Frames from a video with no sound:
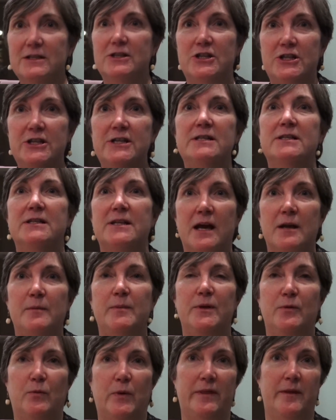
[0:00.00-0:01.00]
she's got to
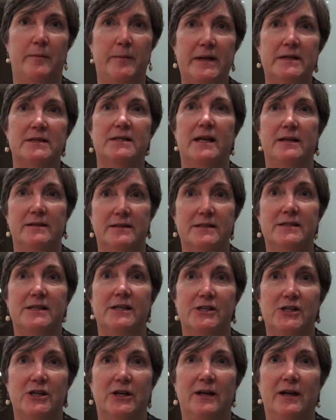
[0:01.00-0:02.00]
be the one that makes that
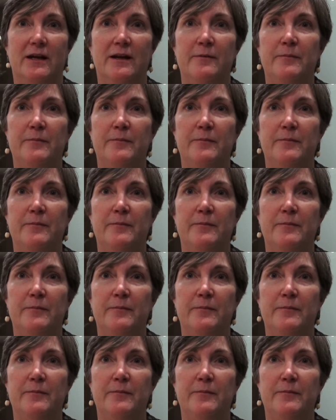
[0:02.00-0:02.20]
decision.